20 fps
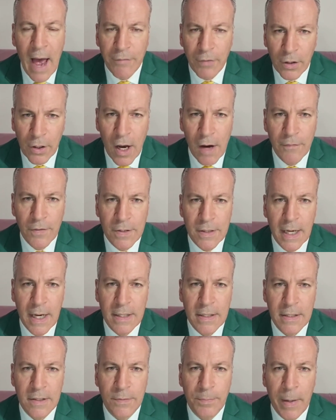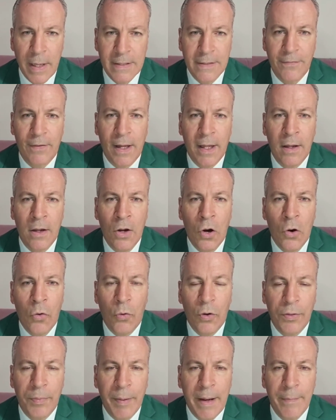having conversations peacefully
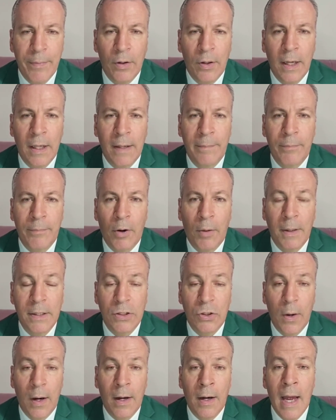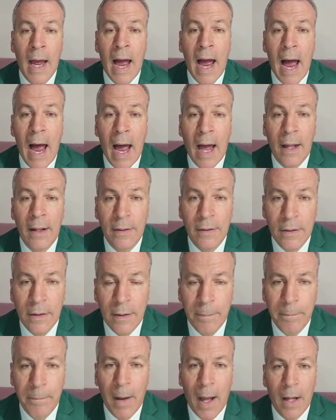with people in a public square,
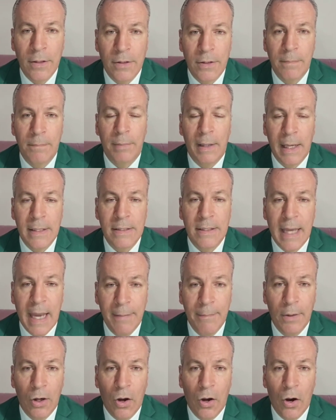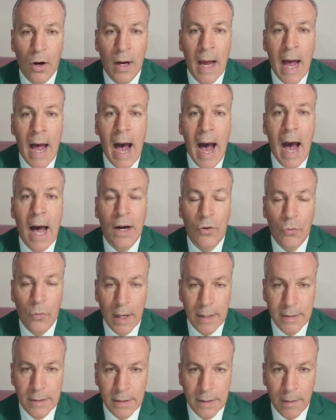and the Belgian police came along and
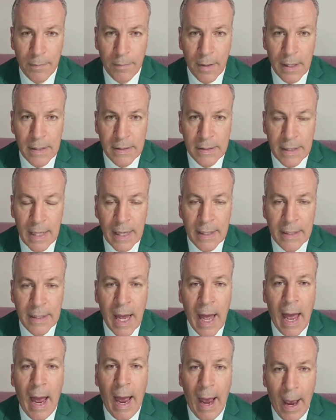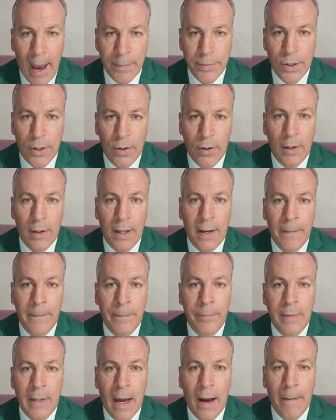arrested them. Isn't that absolutely
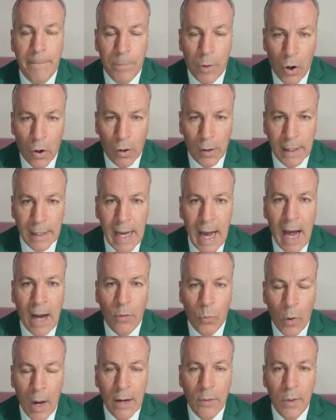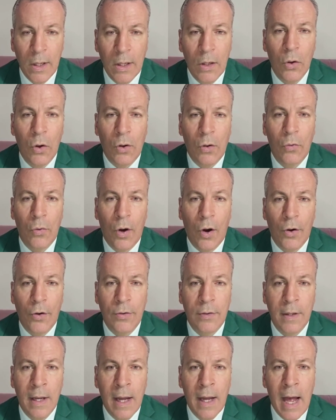appalling? And when we look
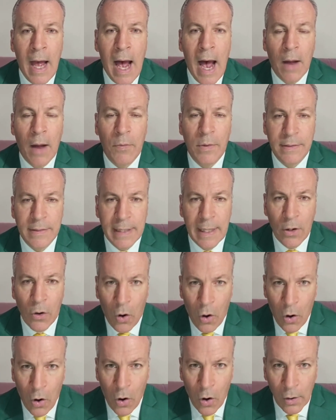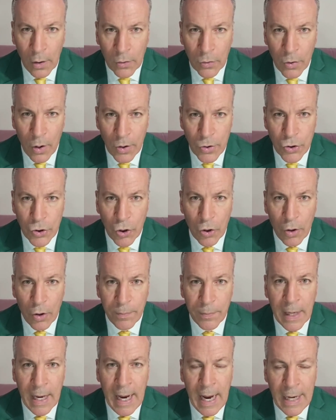around and we see all across
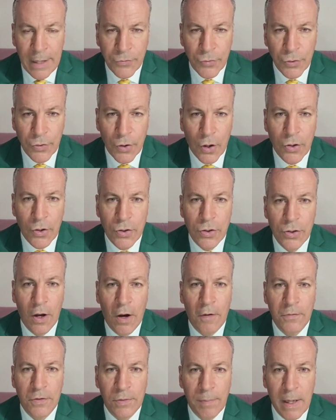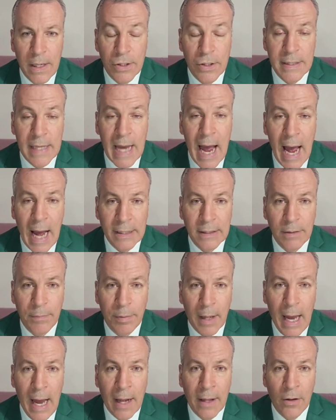Europe the introduction of speeches
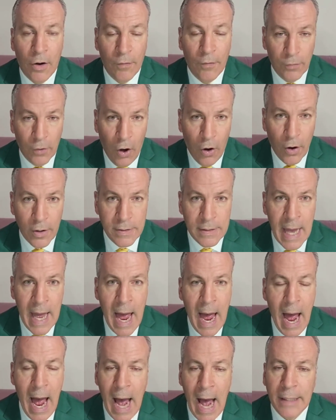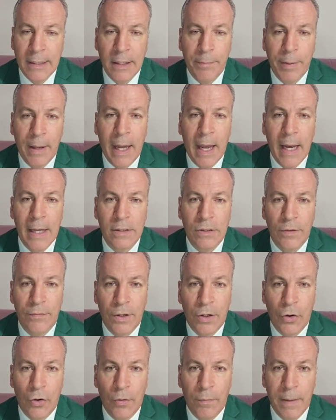of laws at the behest
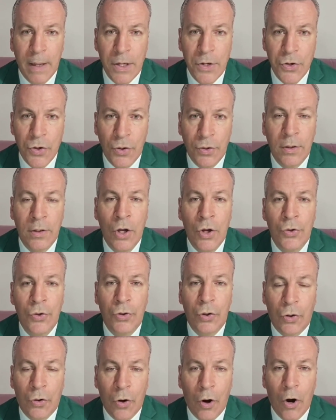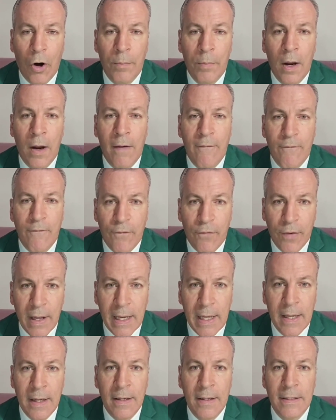of the European Union to curb
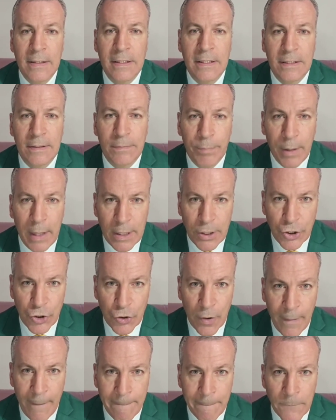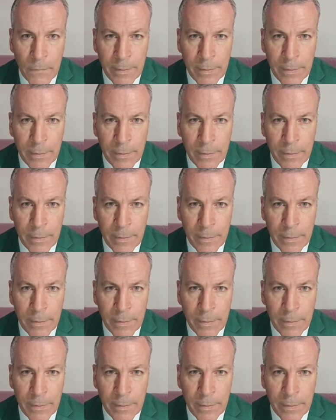free speech.